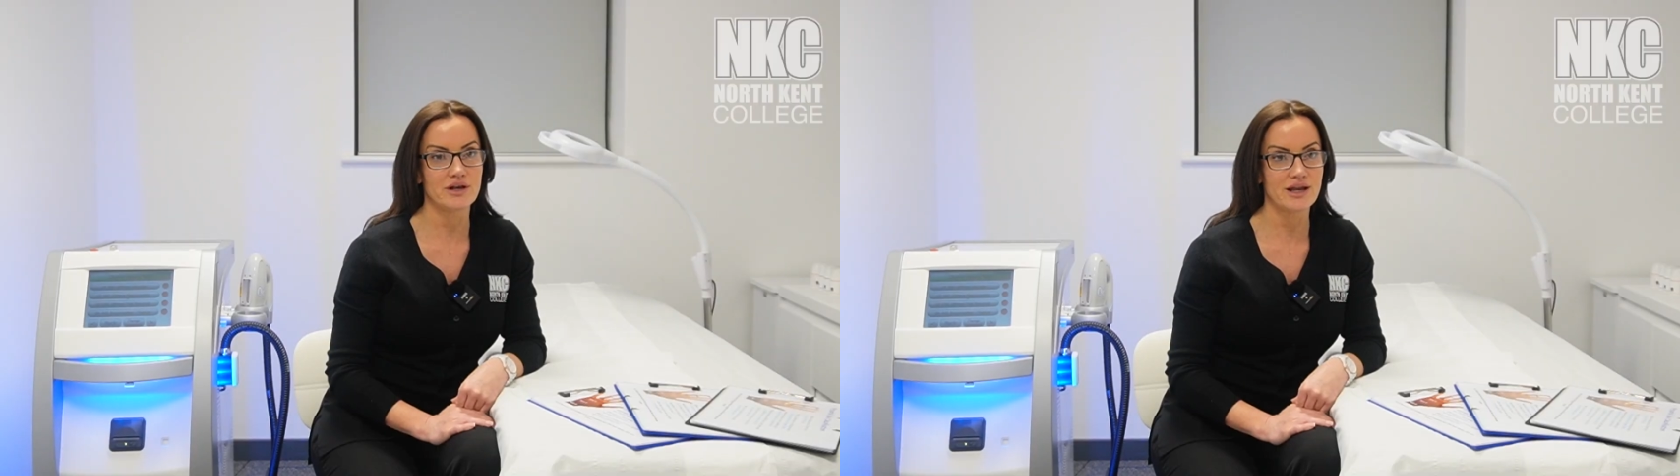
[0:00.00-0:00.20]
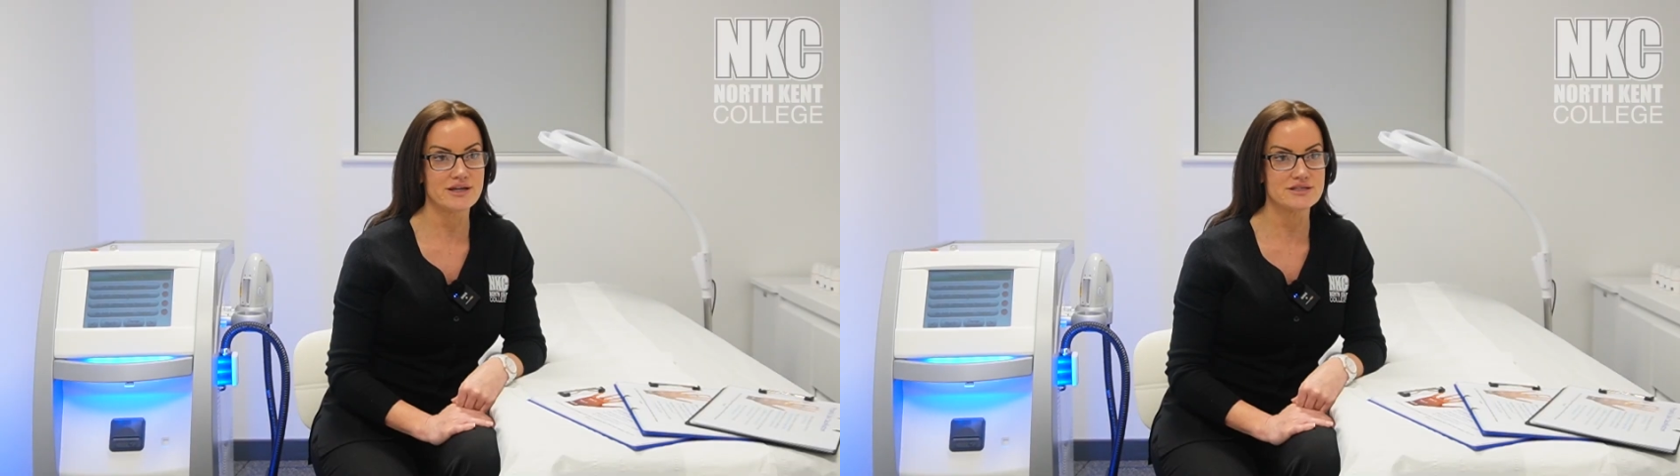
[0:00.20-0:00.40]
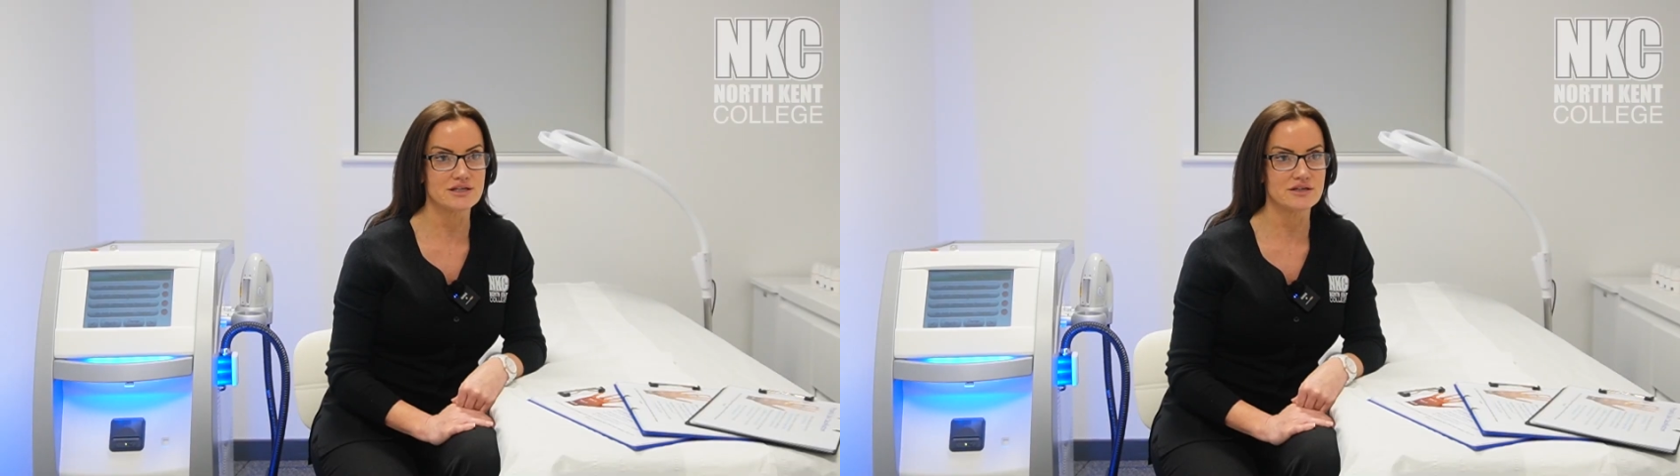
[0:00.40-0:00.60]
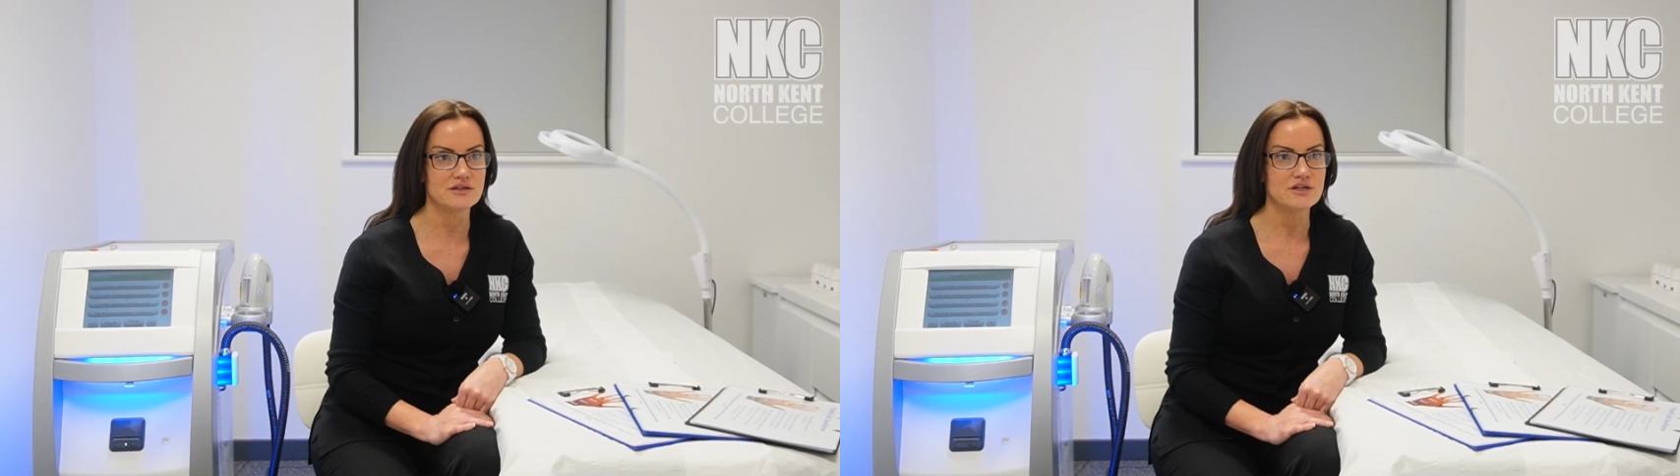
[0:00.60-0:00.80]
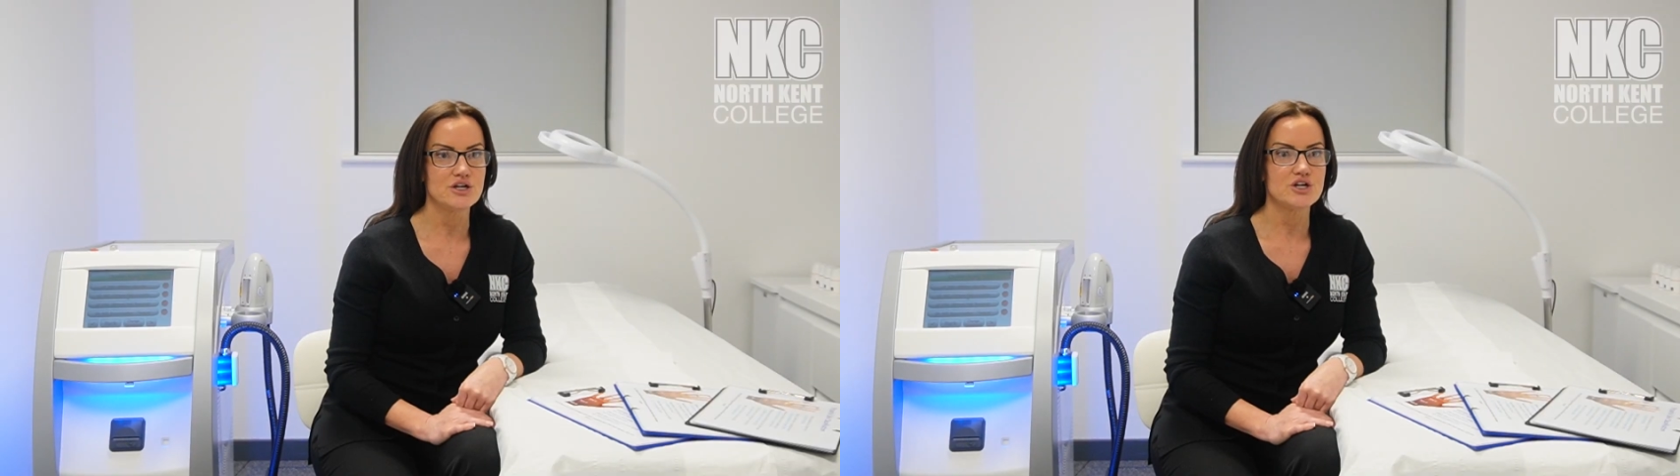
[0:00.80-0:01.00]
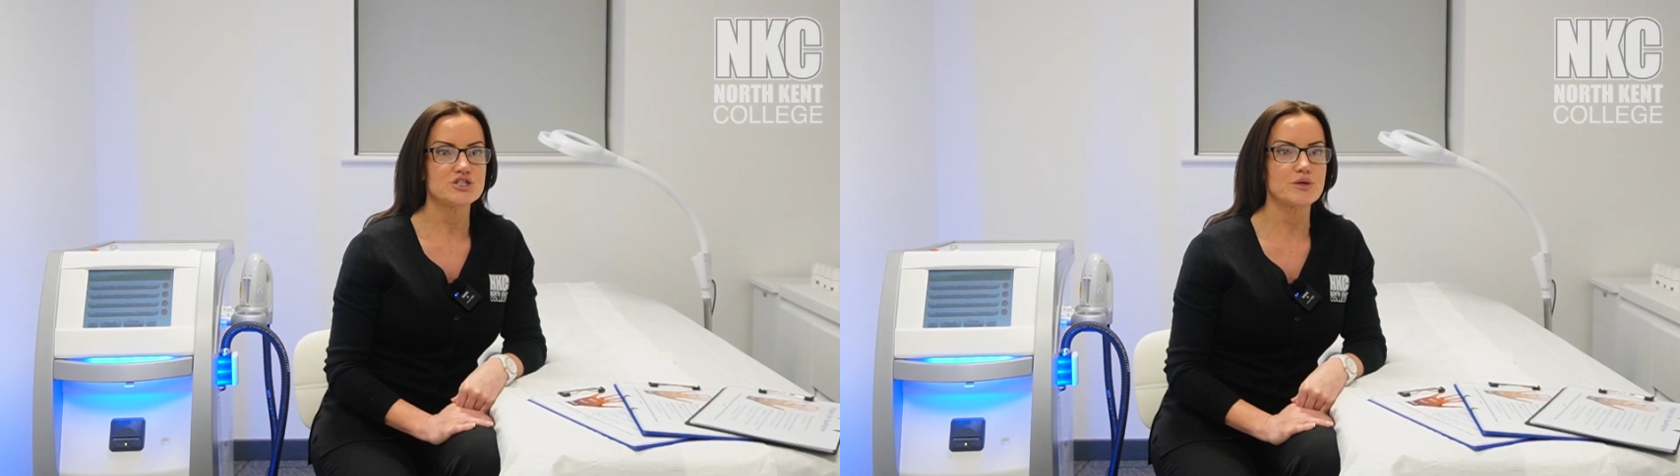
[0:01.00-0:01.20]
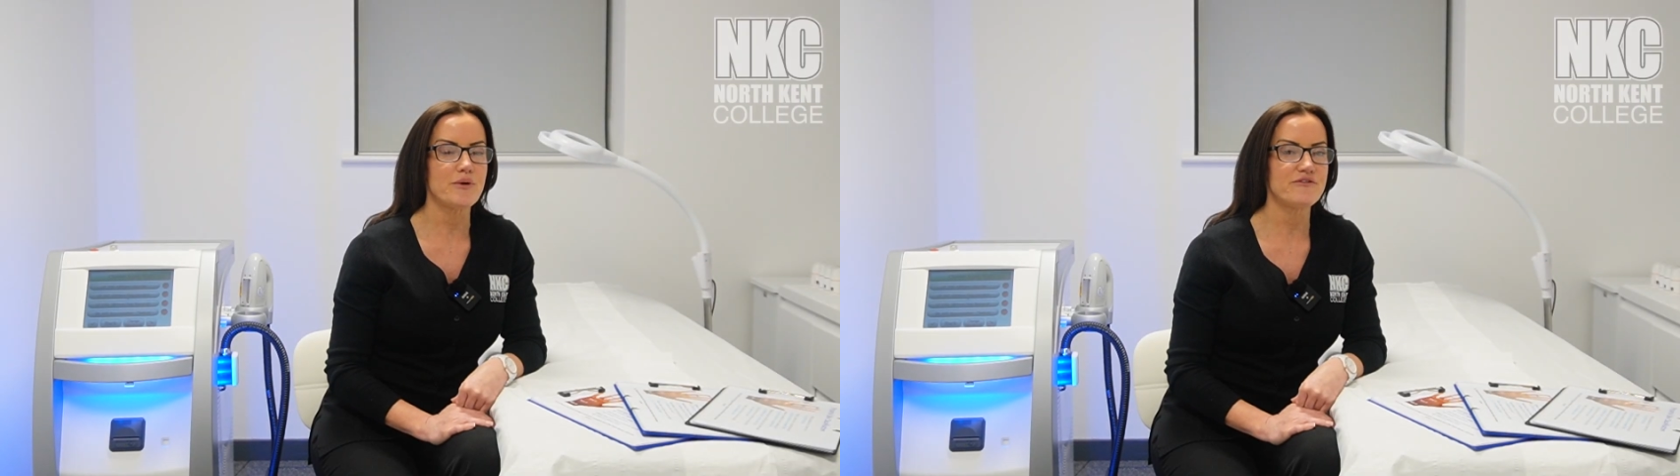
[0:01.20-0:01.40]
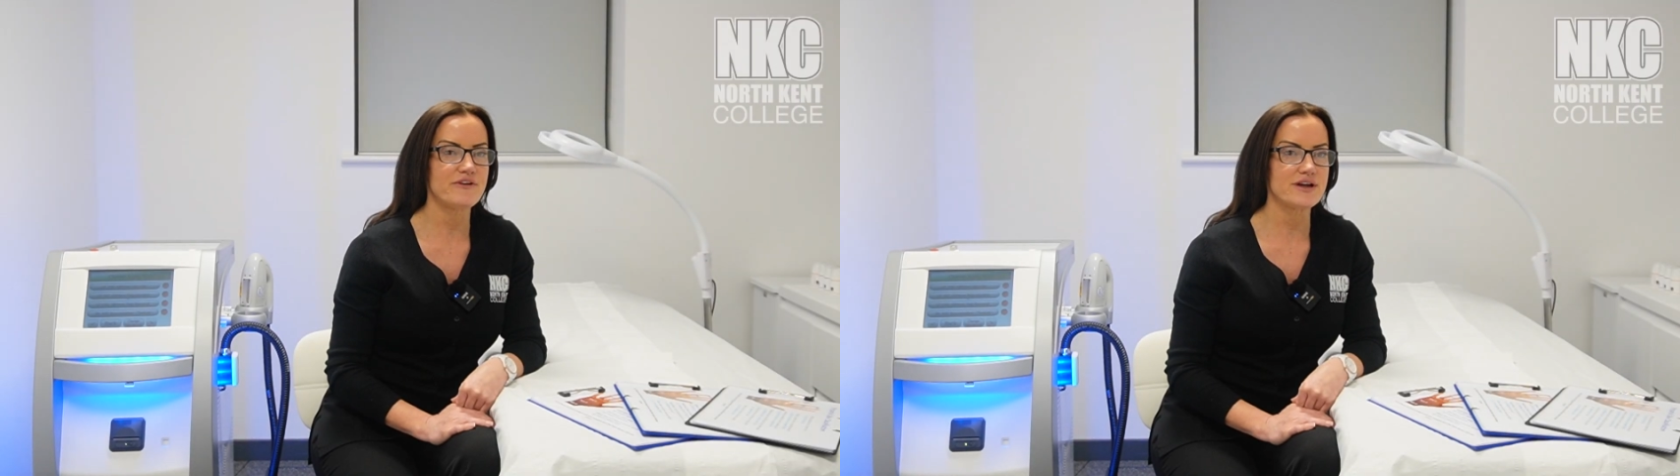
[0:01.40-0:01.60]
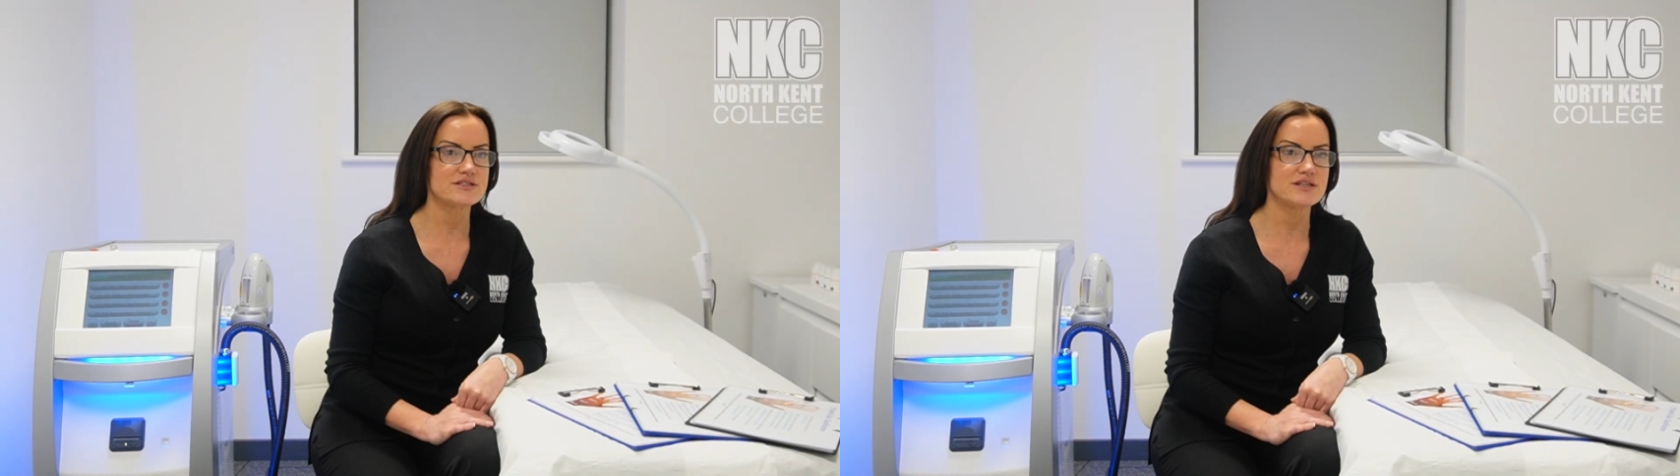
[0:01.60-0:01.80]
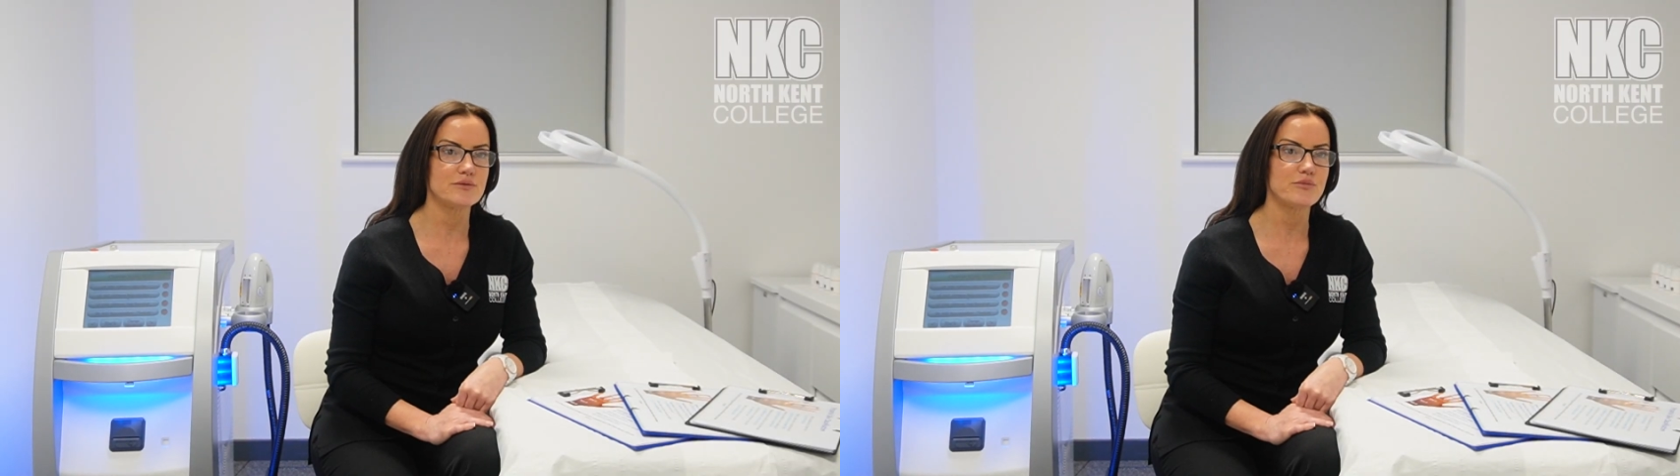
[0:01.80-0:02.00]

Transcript: and laser, to perfecting the